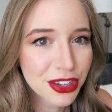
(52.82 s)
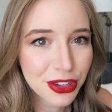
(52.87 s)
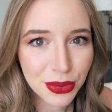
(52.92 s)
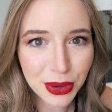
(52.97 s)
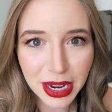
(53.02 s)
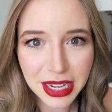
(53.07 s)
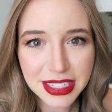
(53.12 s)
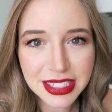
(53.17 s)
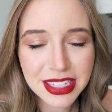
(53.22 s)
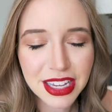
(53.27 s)
you
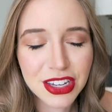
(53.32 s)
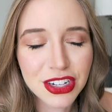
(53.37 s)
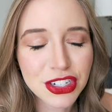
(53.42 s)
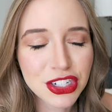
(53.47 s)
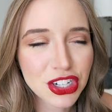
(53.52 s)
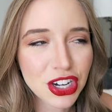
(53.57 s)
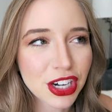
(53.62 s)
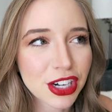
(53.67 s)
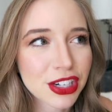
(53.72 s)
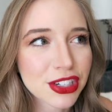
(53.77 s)
guys
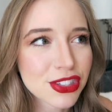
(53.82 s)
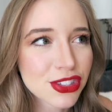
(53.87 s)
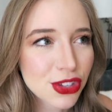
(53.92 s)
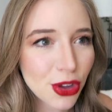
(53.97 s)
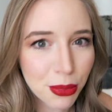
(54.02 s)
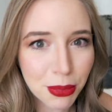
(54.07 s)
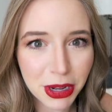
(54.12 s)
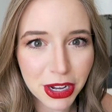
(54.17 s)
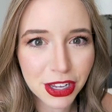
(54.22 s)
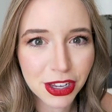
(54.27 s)
shared
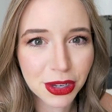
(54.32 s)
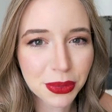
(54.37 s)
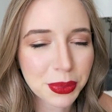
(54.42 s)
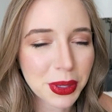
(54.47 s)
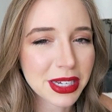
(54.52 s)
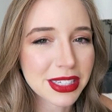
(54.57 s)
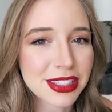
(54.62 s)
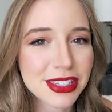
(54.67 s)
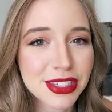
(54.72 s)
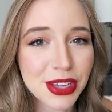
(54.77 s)
so many good
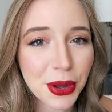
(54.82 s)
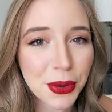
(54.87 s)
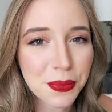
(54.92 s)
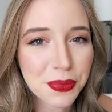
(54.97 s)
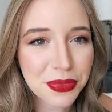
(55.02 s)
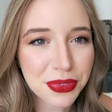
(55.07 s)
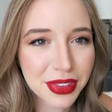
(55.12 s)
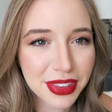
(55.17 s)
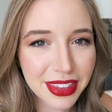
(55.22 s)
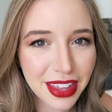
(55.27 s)
ones. So
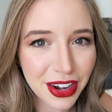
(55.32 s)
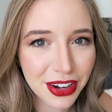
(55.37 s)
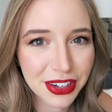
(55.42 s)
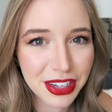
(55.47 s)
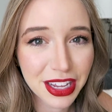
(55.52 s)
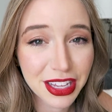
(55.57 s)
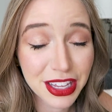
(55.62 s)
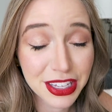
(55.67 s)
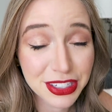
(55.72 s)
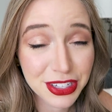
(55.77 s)

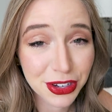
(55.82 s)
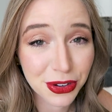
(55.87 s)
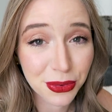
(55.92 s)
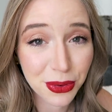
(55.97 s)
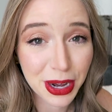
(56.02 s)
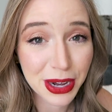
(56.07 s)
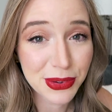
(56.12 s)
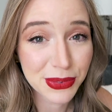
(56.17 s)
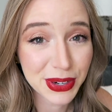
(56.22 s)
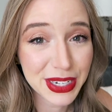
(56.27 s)
that is a
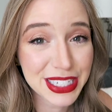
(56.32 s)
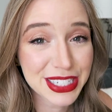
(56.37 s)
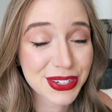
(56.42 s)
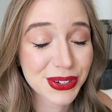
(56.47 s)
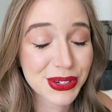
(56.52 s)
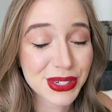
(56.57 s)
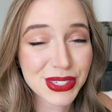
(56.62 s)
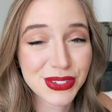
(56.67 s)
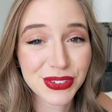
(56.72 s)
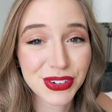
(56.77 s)
great
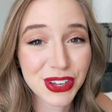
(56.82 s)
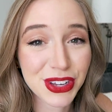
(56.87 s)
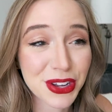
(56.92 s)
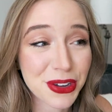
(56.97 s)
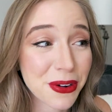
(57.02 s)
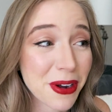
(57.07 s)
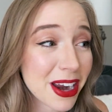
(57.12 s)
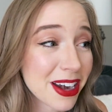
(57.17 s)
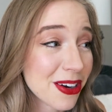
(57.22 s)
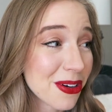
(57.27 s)
resource for
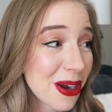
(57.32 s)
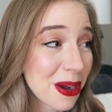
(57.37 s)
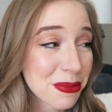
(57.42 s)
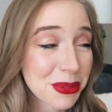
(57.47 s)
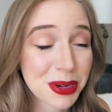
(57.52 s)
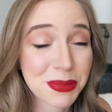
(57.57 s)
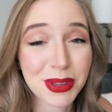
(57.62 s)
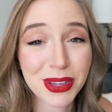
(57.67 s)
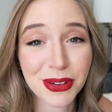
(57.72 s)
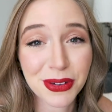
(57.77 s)
you. I know I'm
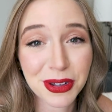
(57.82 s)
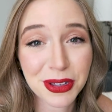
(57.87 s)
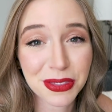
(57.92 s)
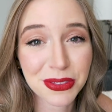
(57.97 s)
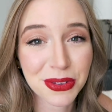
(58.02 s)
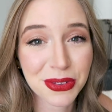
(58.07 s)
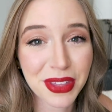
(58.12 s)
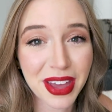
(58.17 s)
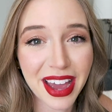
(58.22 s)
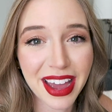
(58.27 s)
gonna be going
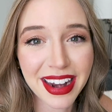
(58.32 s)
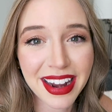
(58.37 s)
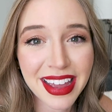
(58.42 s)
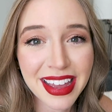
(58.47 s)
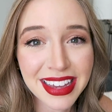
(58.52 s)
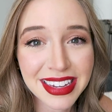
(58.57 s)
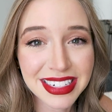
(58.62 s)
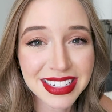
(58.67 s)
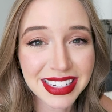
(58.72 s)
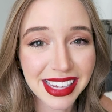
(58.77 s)
through that
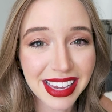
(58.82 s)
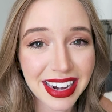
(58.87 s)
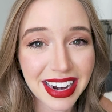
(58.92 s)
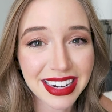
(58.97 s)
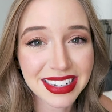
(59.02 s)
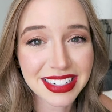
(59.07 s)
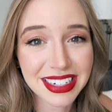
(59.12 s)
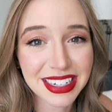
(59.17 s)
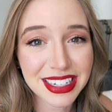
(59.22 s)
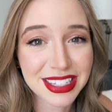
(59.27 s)
to get
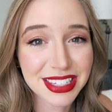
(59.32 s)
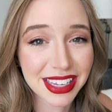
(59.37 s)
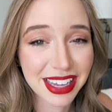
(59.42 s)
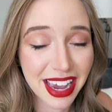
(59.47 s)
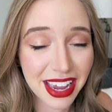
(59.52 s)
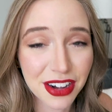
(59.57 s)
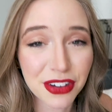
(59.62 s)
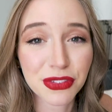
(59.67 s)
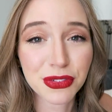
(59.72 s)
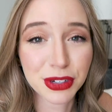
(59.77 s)
ideas and
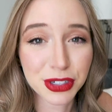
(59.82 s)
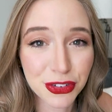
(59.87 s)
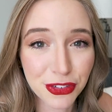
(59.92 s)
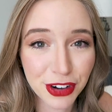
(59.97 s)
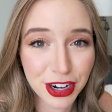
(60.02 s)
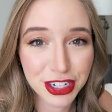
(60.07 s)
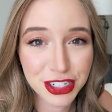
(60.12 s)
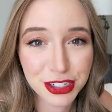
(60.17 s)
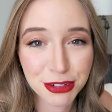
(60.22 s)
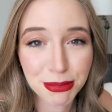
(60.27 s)
kind of
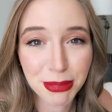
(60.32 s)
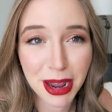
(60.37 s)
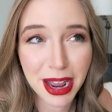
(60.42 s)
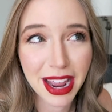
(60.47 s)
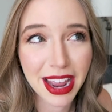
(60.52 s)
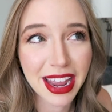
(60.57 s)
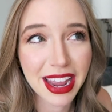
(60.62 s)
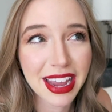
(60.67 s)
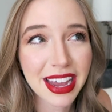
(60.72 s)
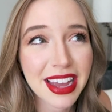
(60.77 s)
refresh
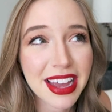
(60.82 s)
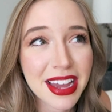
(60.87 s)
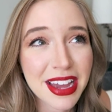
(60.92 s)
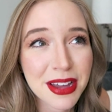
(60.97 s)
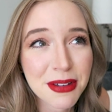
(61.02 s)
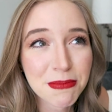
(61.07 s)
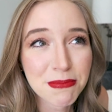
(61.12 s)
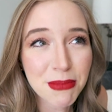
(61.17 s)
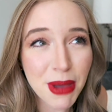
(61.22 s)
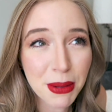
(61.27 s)
my
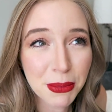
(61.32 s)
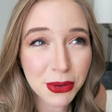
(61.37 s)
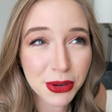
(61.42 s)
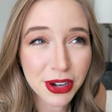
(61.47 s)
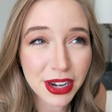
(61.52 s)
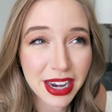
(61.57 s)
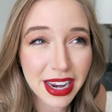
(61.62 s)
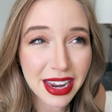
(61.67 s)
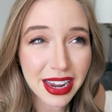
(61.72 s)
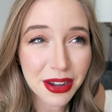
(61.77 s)

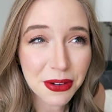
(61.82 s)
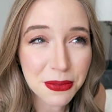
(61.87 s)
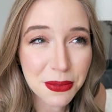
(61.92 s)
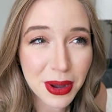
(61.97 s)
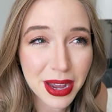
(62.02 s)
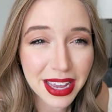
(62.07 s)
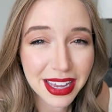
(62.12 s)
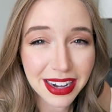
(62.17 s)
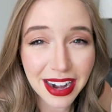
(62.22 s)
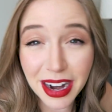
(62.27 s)
memory
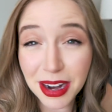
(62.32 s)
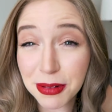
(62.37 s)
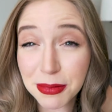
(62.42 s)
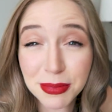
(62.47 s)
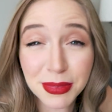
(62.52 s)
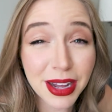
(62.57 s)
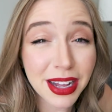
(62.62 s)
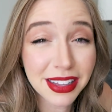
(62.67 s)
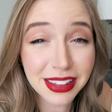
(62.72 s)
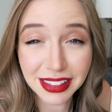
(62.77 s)
when
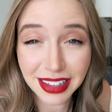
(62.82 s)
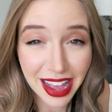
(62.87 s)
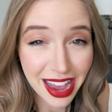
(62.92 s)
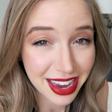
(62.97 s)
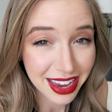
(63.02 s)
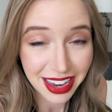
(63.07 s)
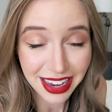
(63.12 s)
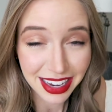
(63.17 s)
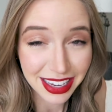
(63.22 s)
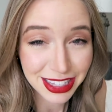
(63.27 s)
I'm
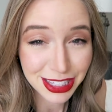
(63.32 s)
lacking